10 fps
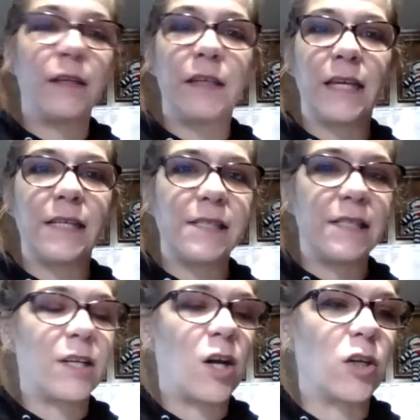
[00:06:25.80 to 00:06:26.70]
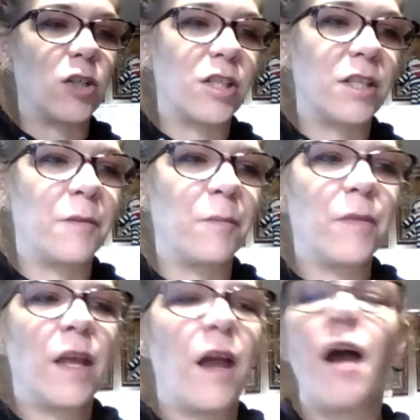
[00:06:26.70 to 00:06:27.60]
can't see the cards,
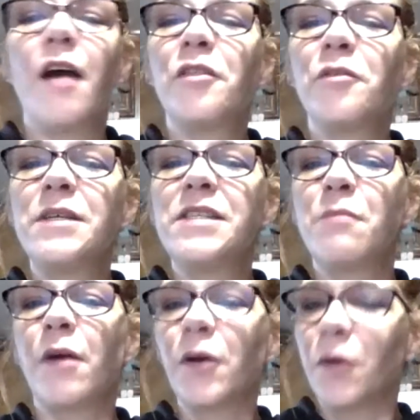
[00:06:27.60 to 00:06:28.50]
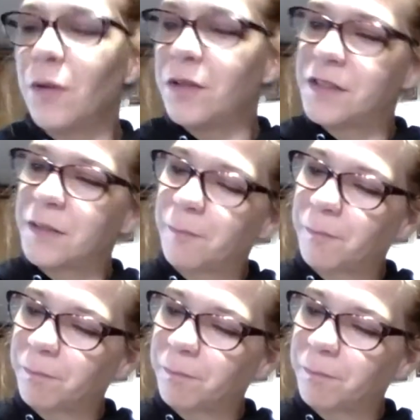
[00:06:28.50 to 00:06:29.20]
our 3 SMART goals.